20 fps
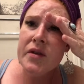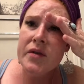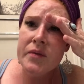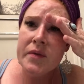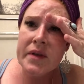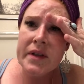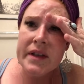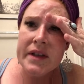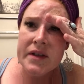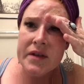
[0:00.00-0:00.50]
you
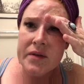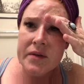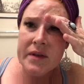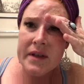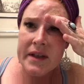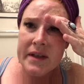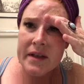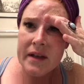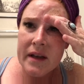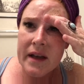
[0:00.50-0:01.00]
really do
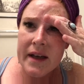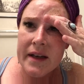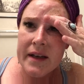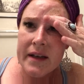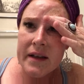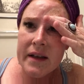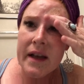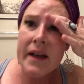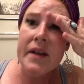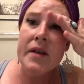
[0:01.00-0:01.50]
need to let
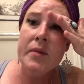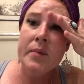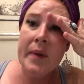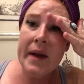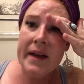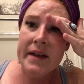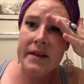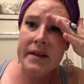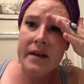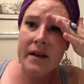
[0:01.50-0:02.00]
it, like you
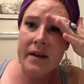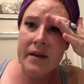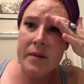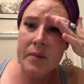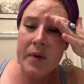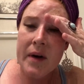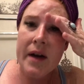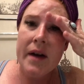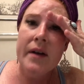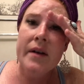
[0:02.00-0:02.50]
paint it on the
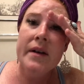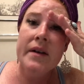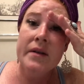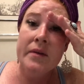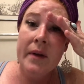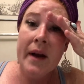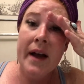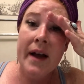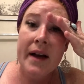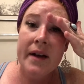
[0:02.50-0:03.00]
brow and
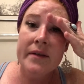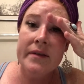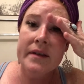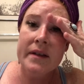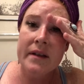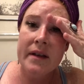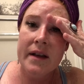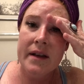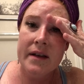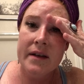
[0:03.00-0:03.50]
you have
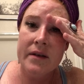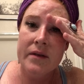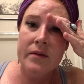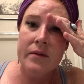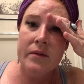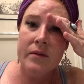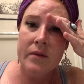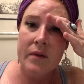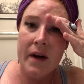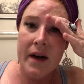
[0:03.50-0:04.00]
to let it
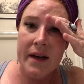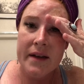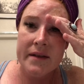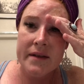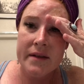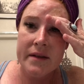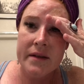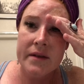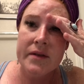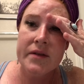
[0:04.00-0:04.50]

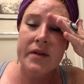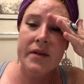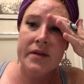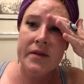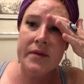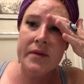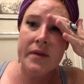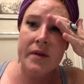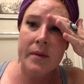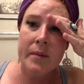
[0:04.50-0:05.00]
rest
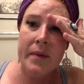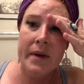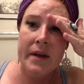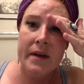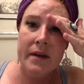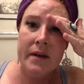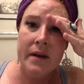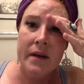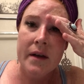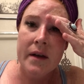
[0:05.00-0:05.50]
just for a
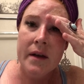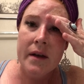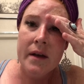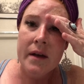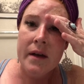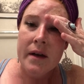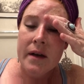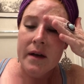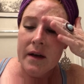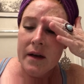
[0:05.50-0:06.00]
bit.
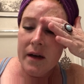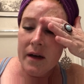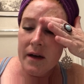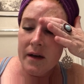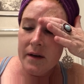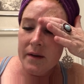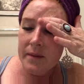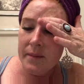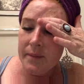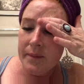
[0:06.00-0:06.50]

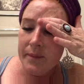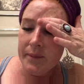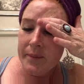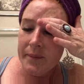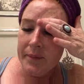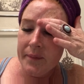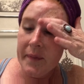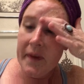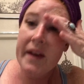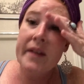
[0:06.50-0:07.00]

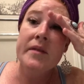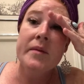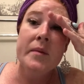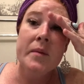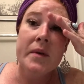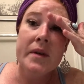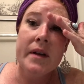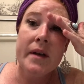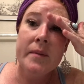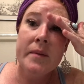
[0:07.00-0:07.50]
That gives me
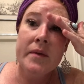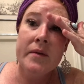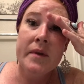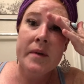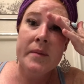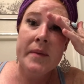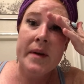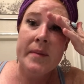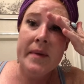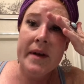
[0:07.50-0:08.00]
more time to
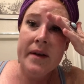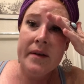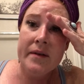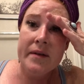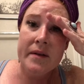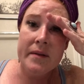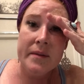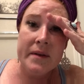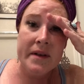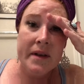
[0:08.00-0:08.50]
run my
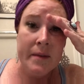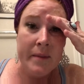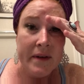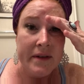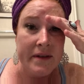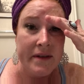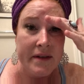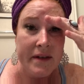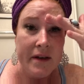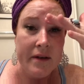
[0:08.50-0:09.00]
mouth because I'm
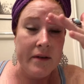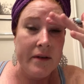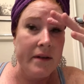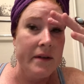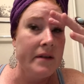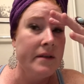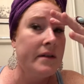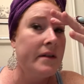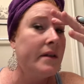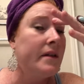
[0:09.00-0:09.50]
on
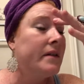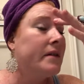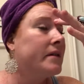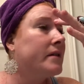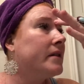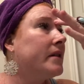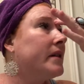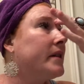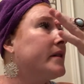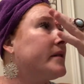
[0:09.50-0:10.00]
steroids and
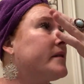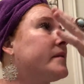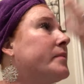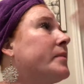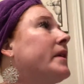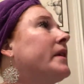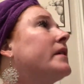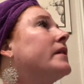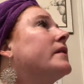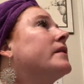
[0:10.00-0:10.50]
it's like
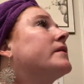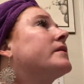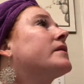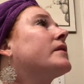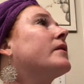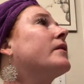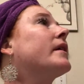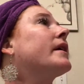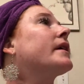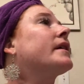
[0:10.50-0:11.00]
speed,
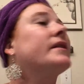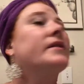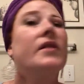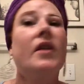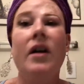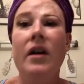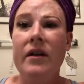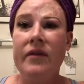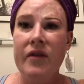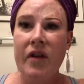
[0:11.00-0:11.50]
so I can
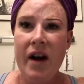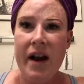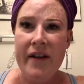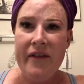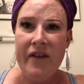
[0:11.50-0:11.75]
talk forever